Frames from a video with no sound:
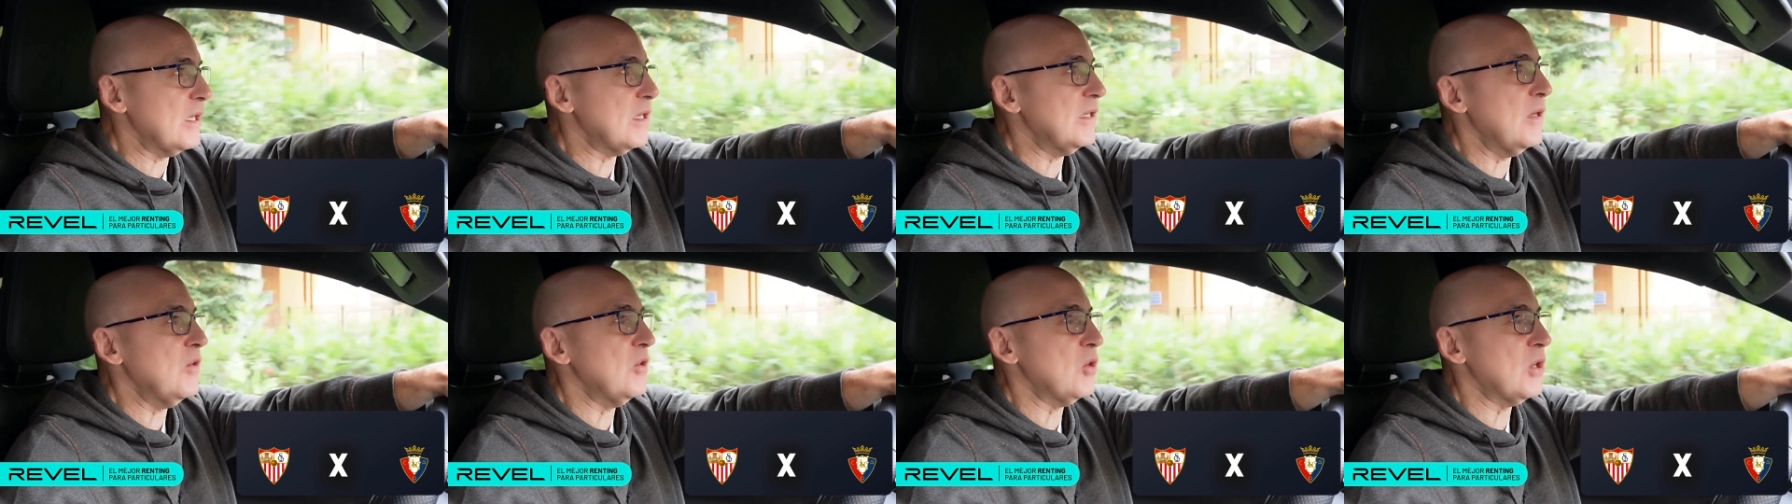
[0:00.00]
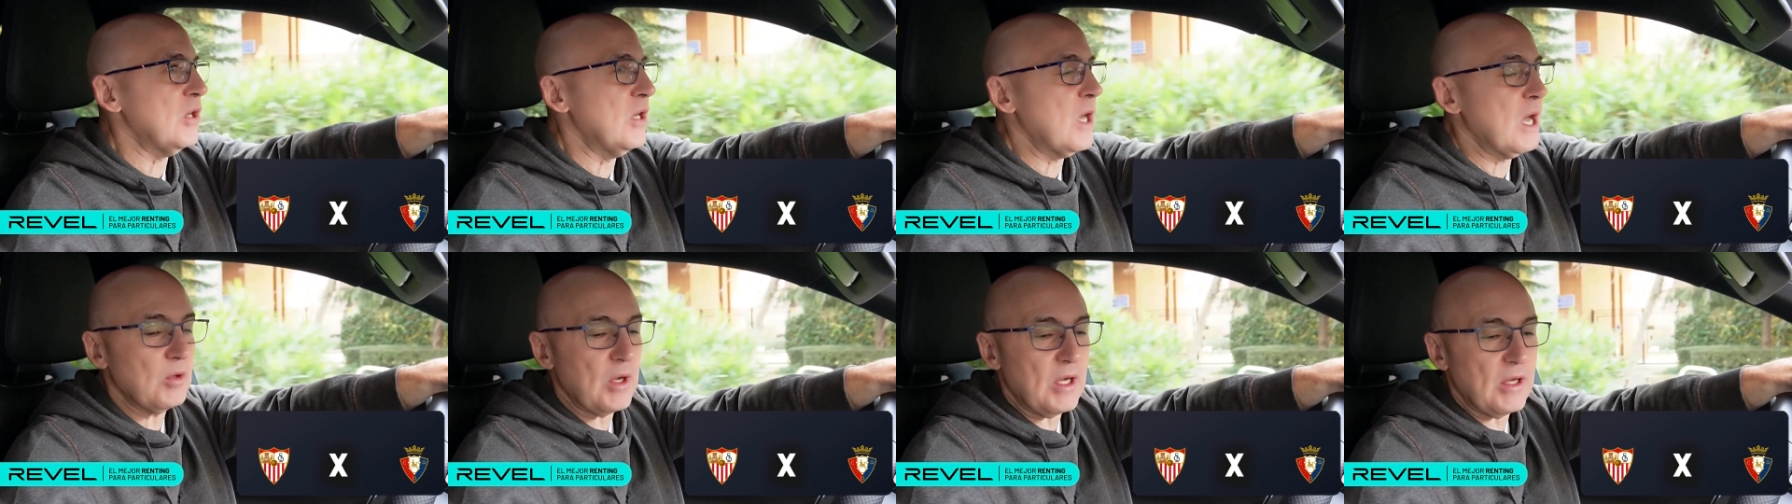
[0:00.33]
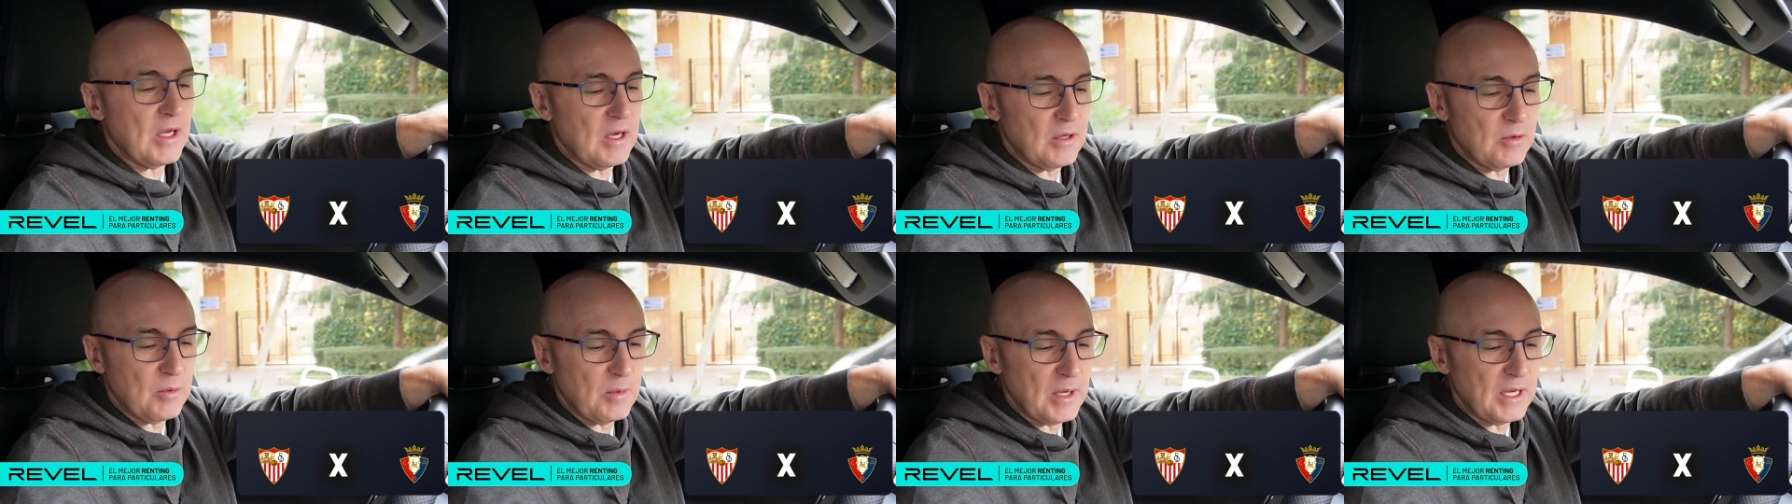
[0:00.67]
Torre will
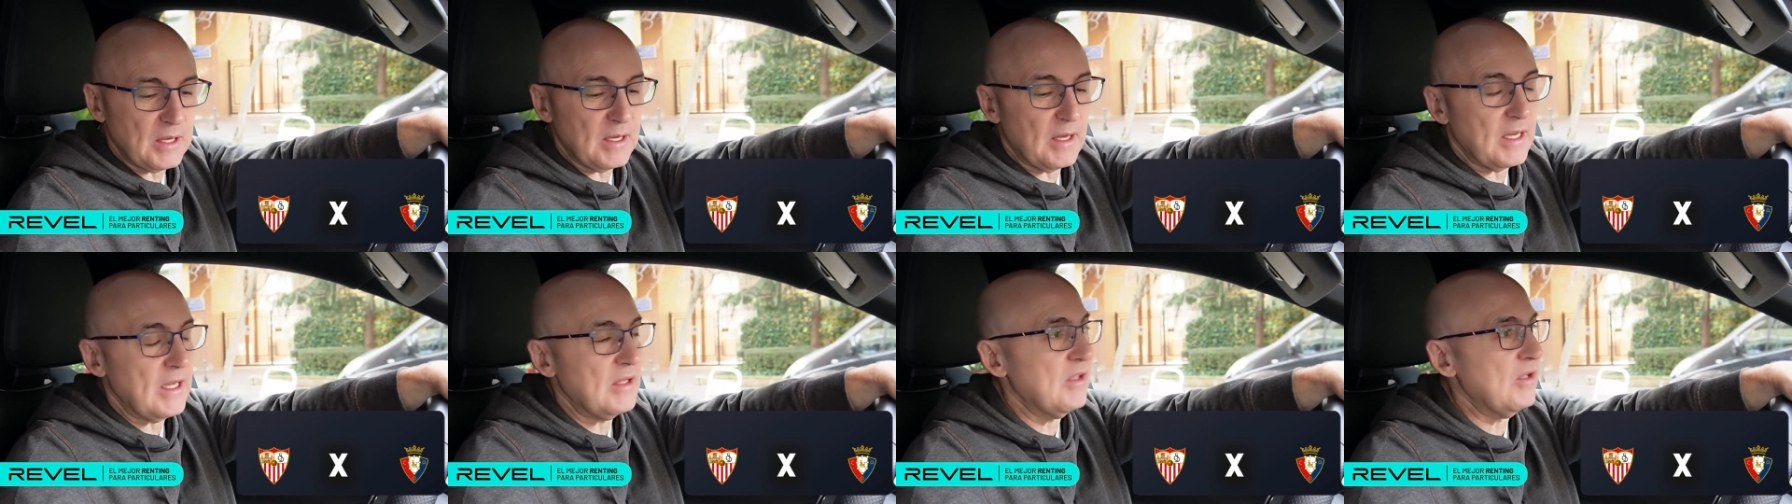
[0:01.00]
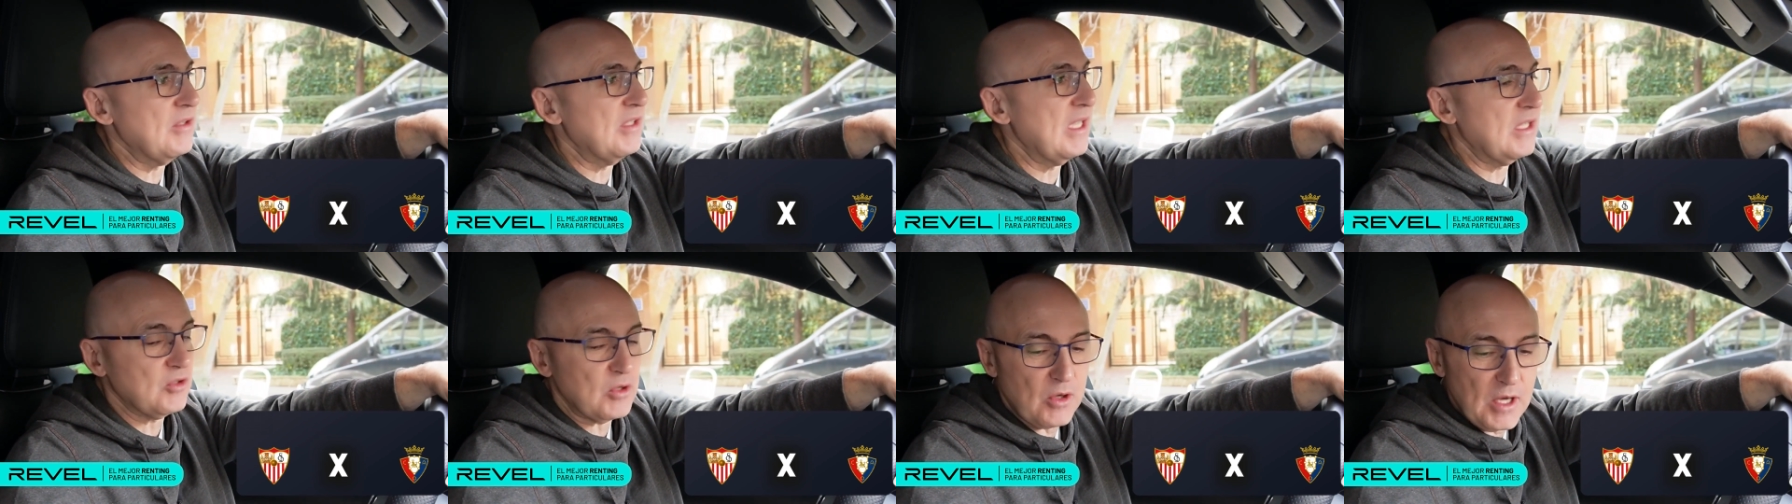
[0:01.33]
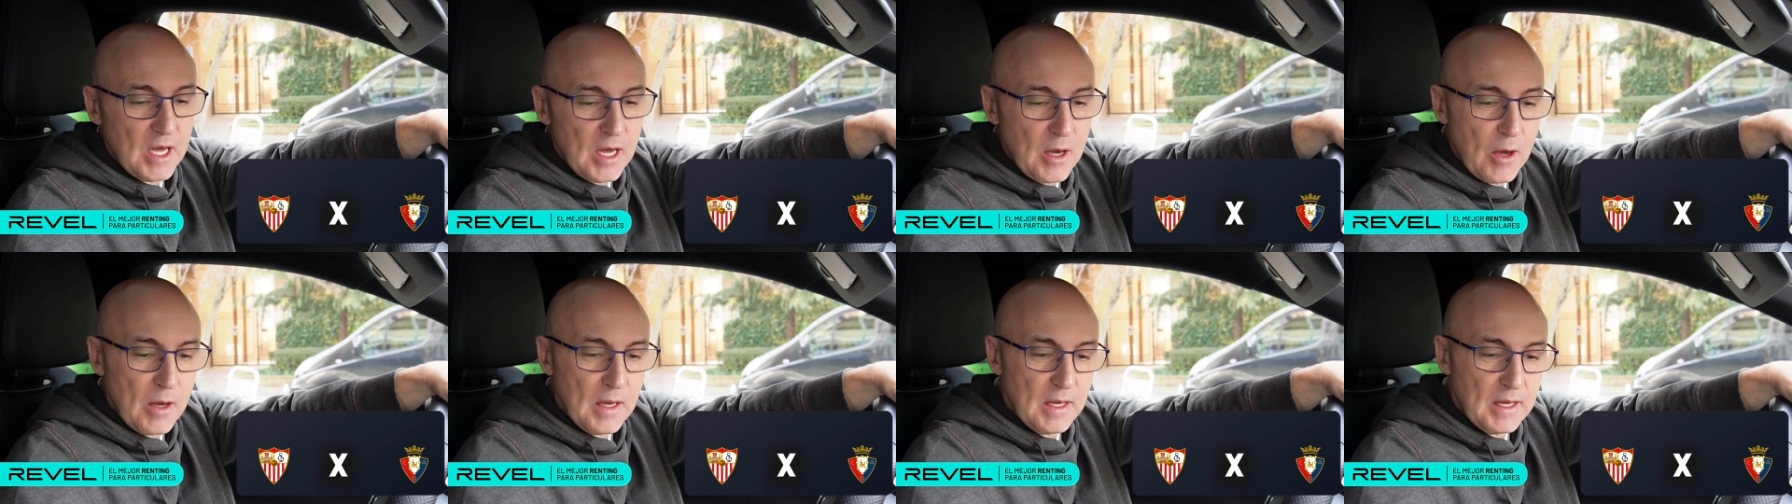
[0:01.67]
not be in
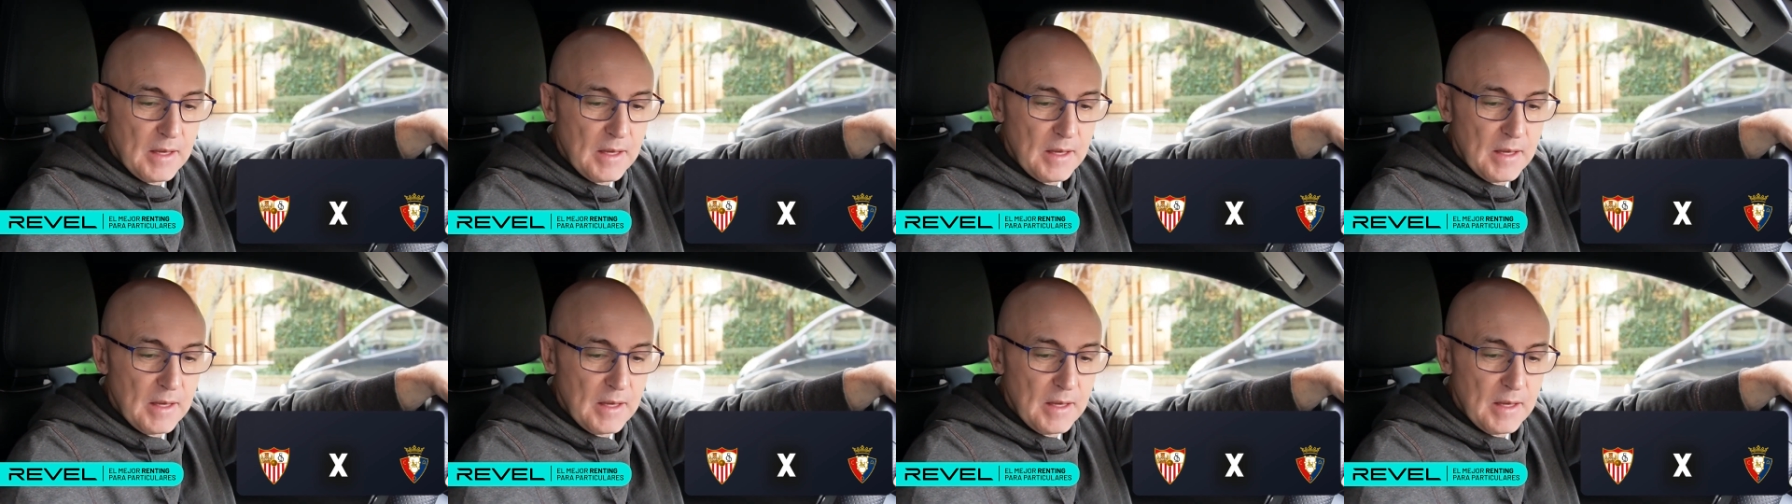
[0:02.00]
Osasuna.